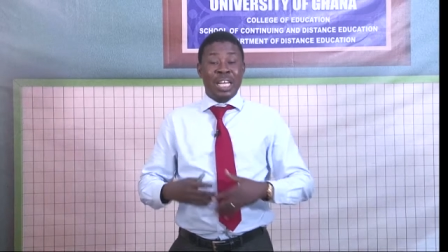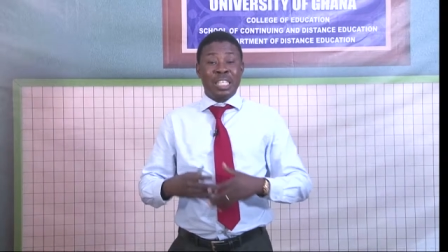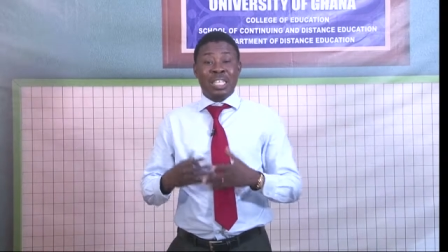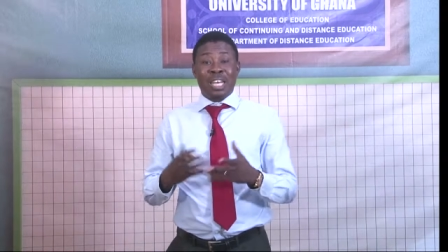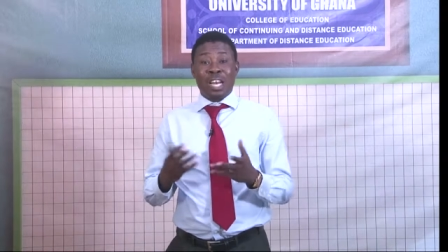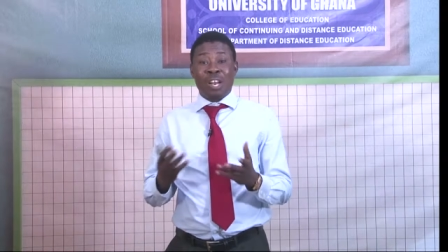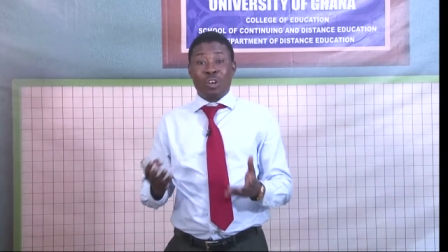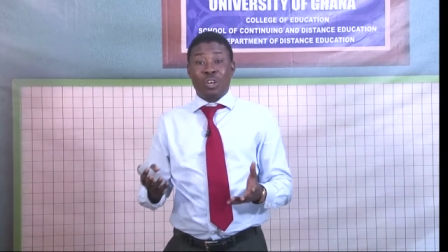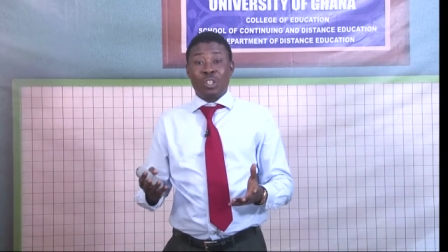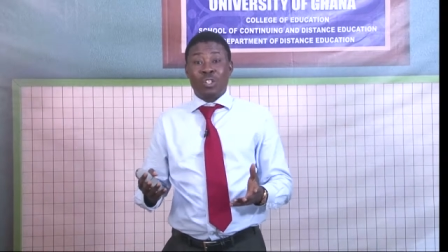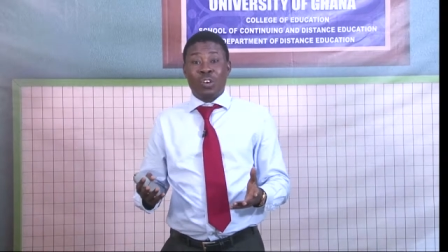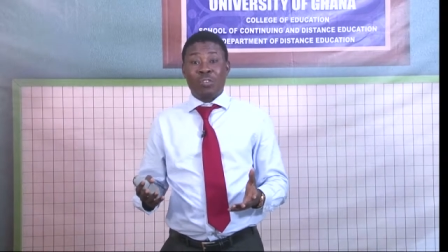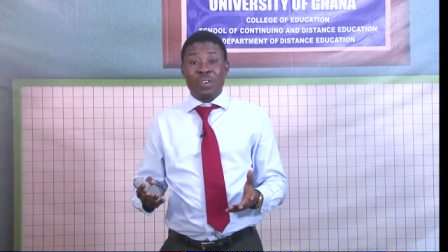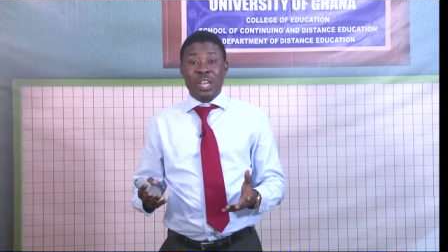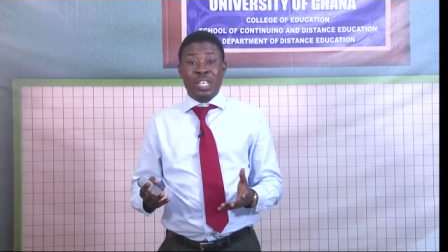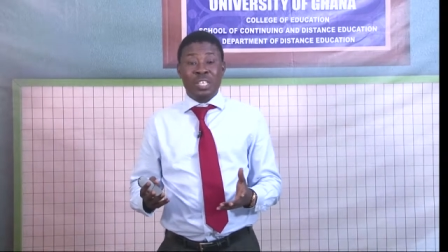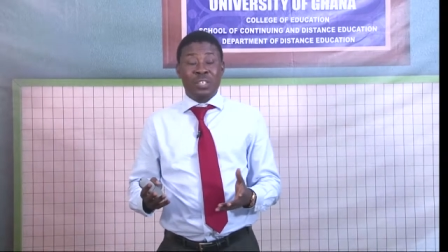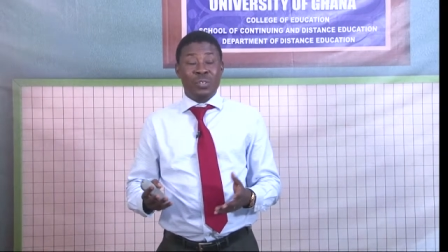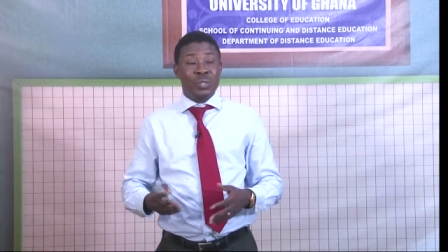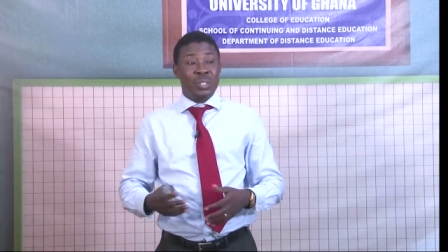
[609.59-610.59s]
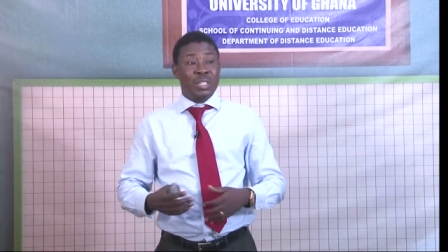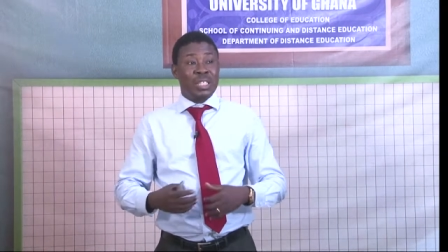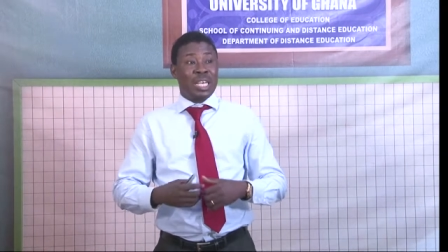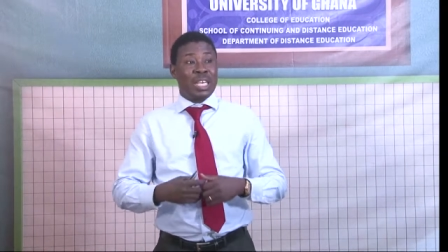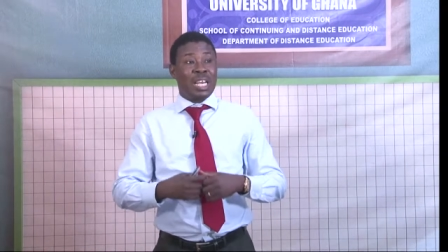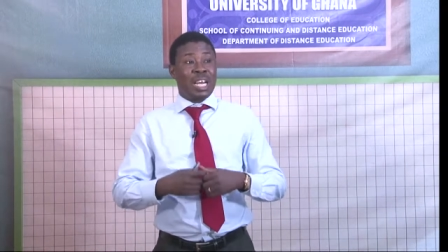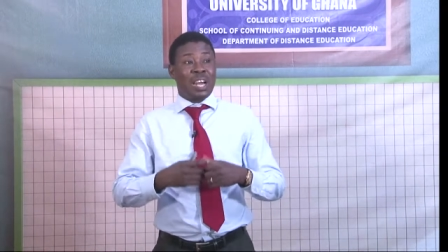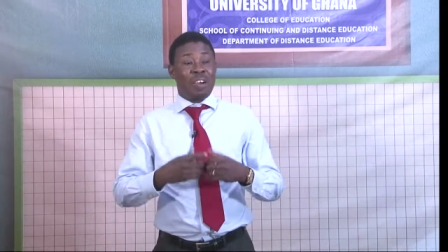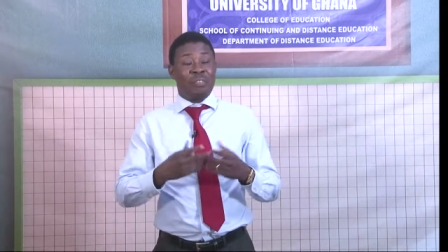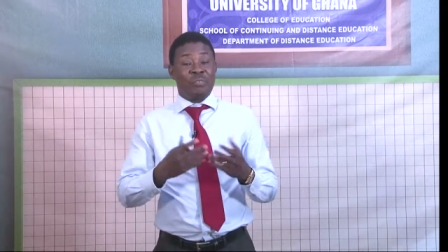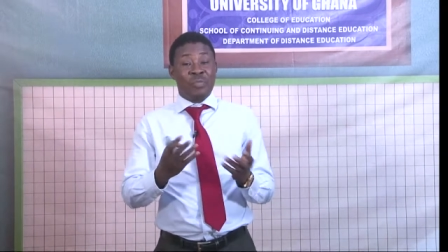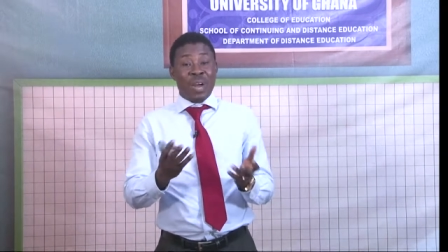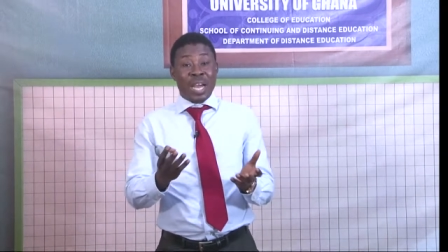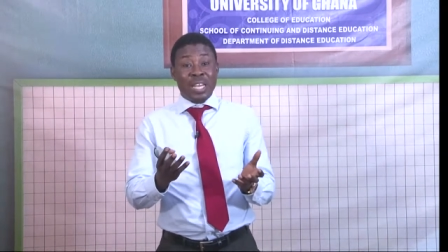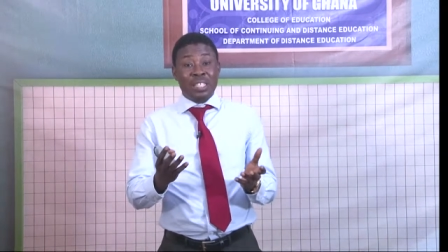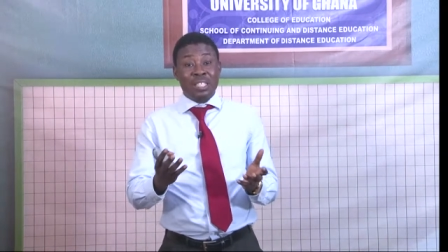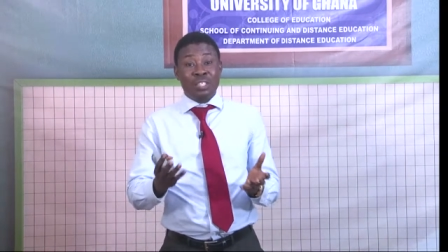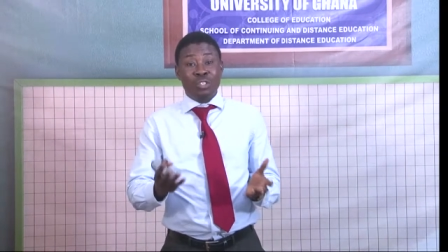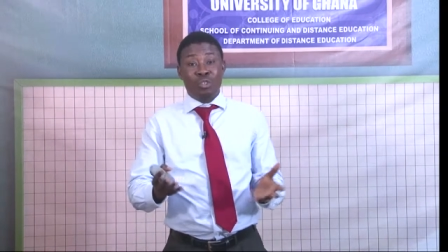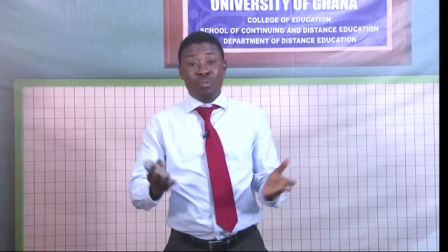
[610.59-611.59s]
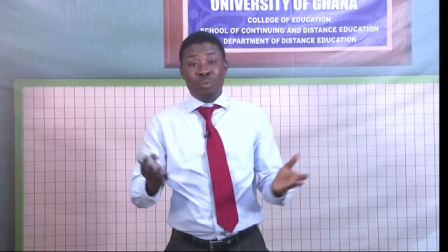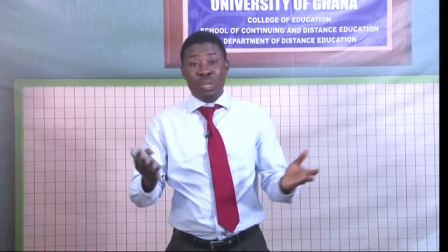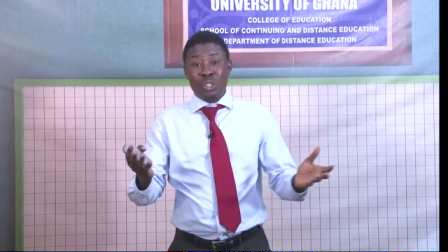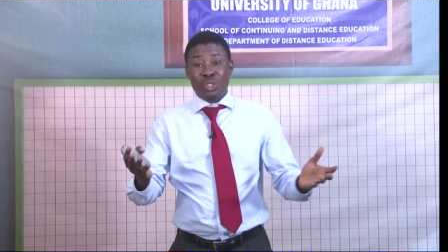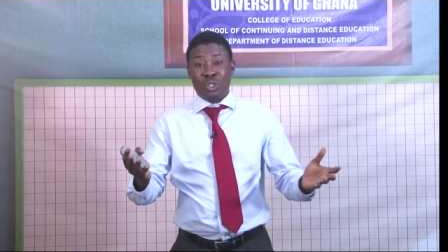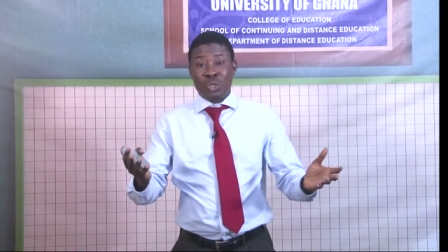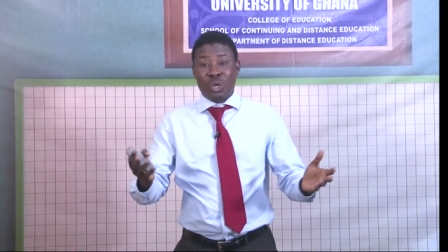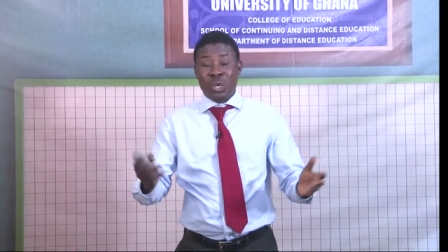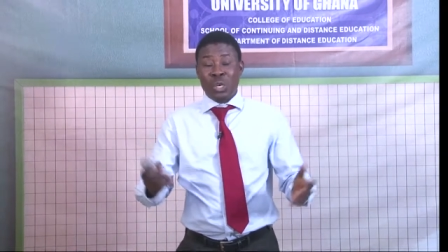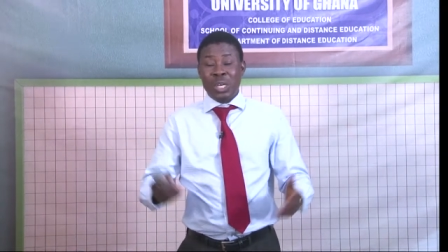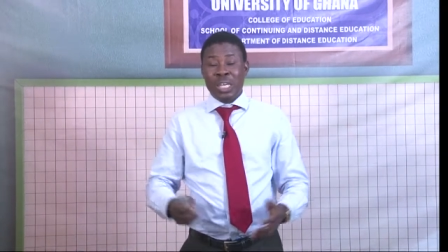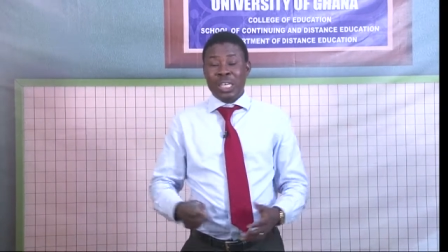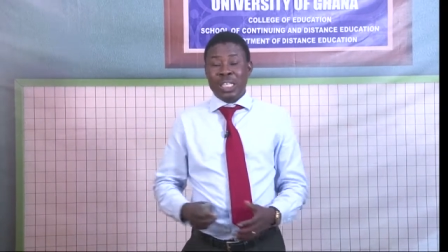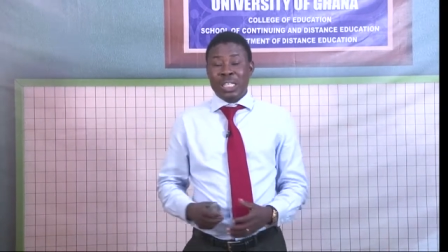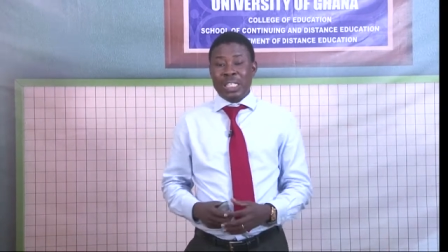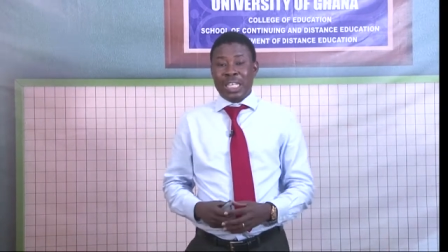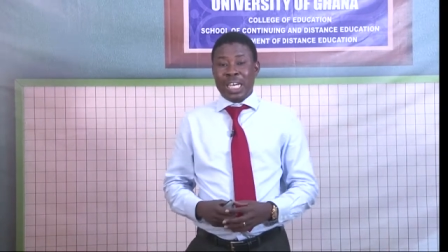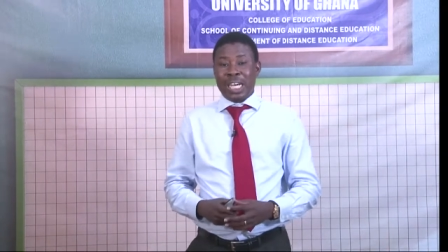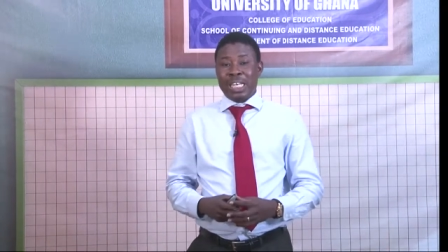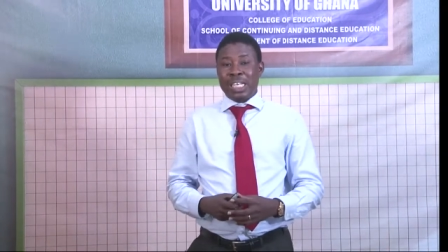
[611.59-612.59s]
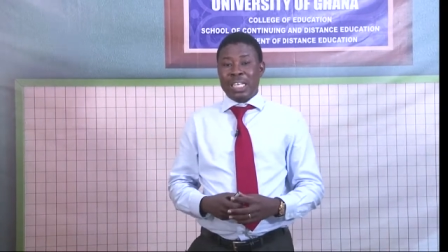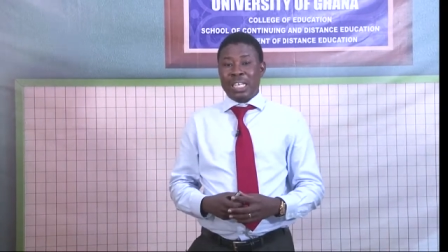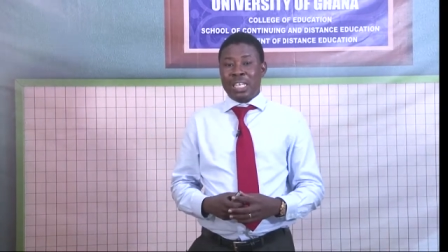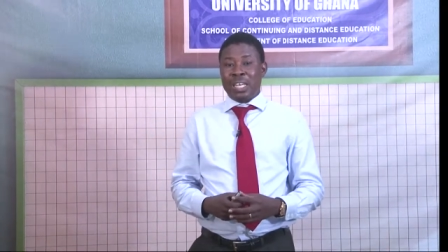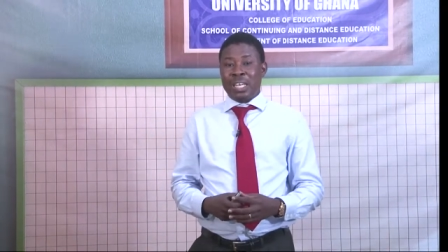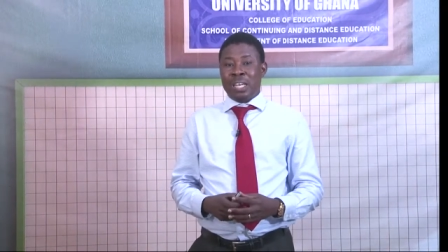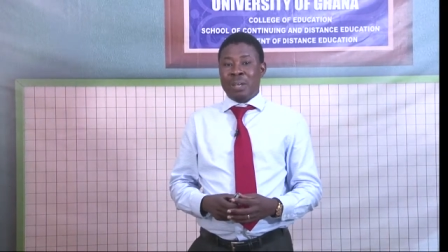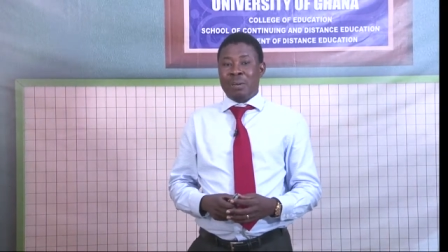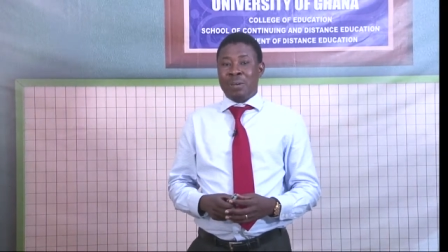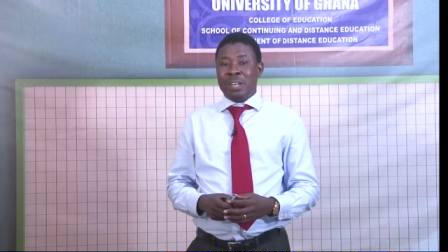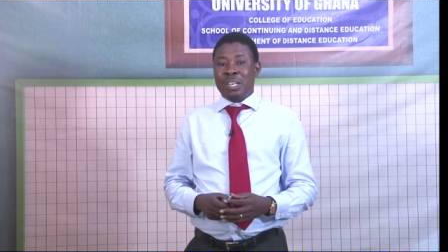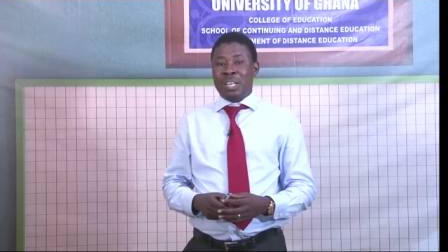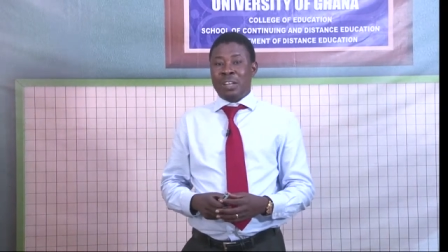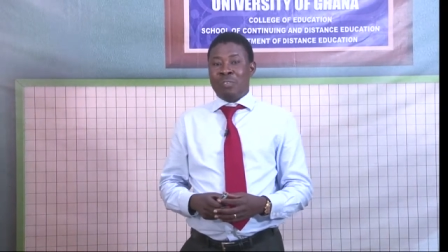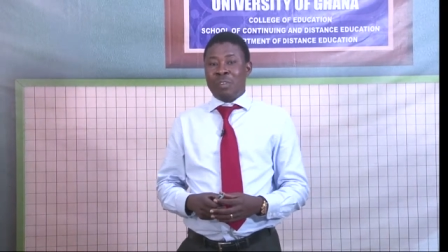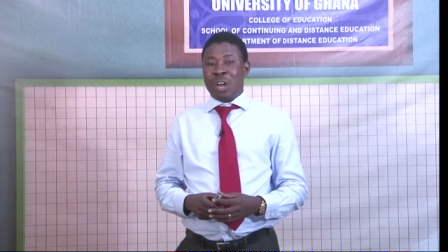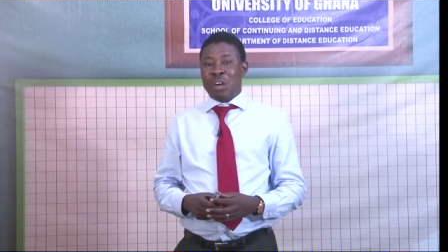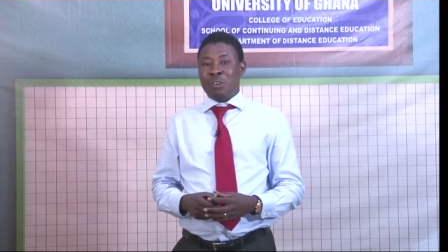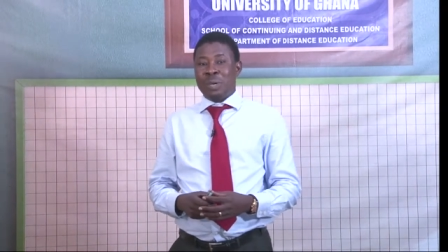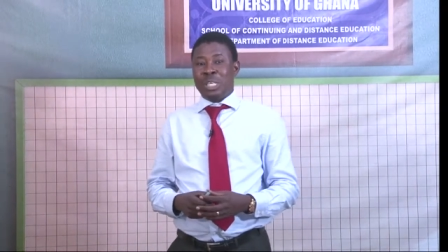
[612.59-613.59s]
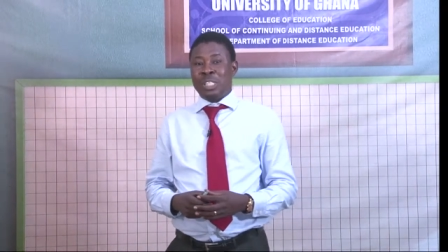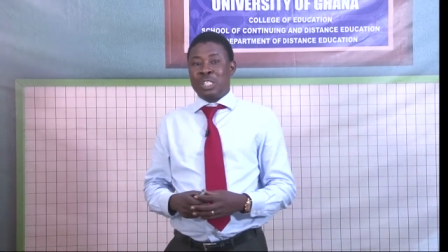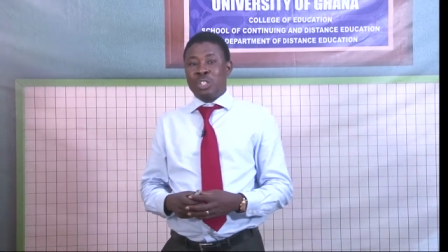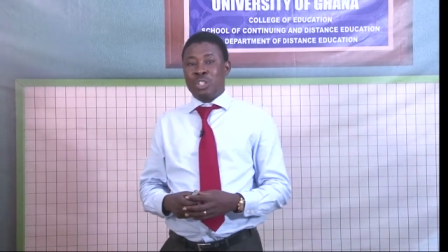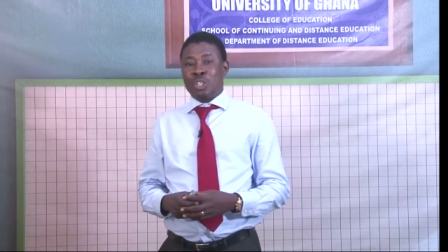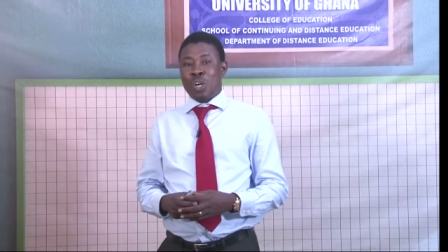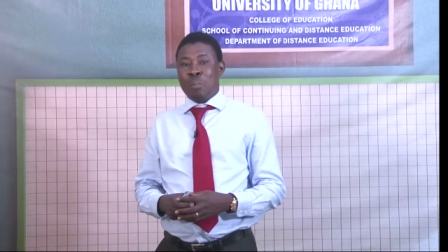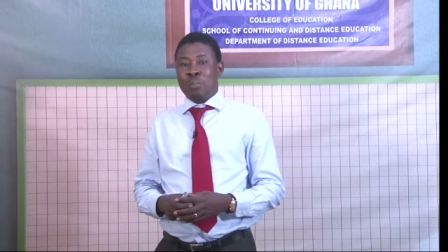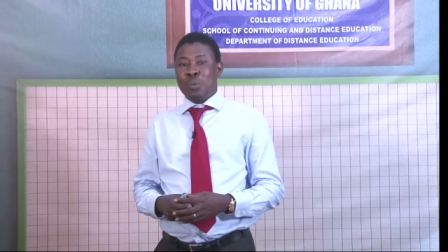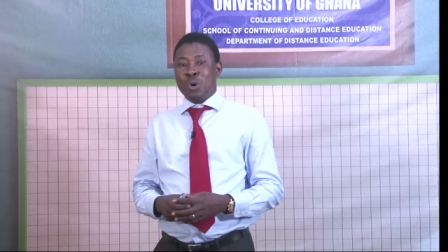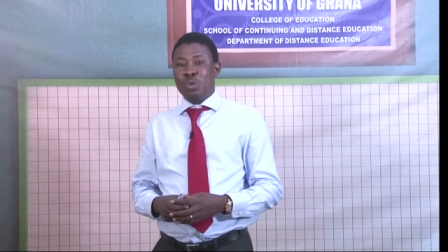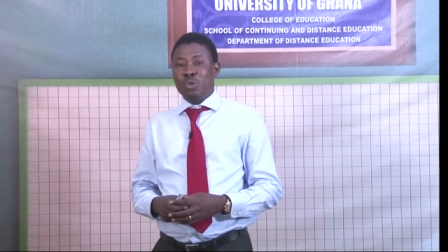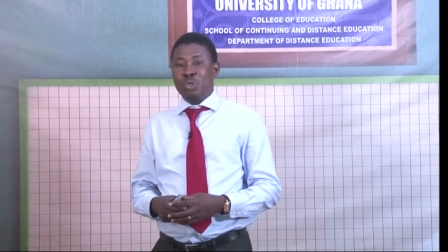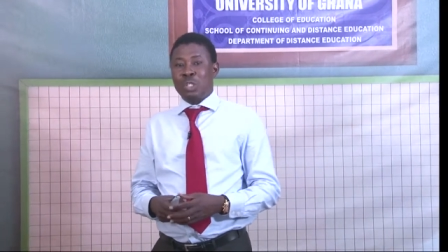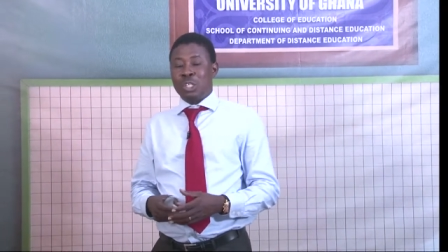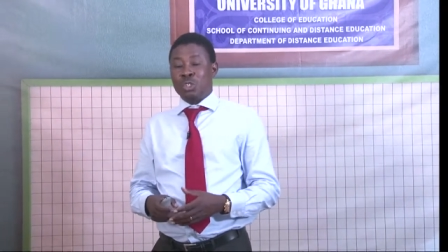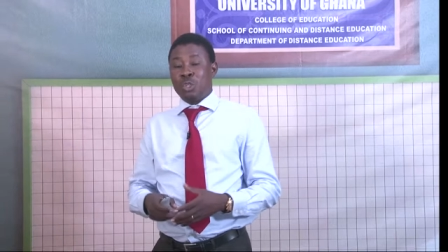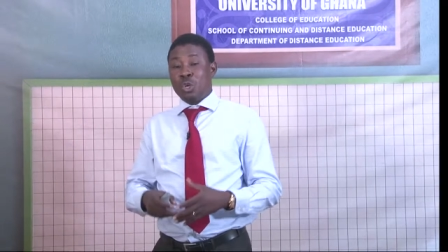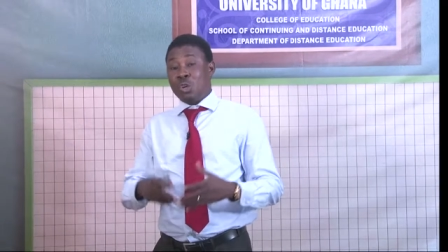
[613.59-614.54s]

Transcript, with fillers: there are a lot of NGOs there that are fighting to make sure that the, the environment is not polluted.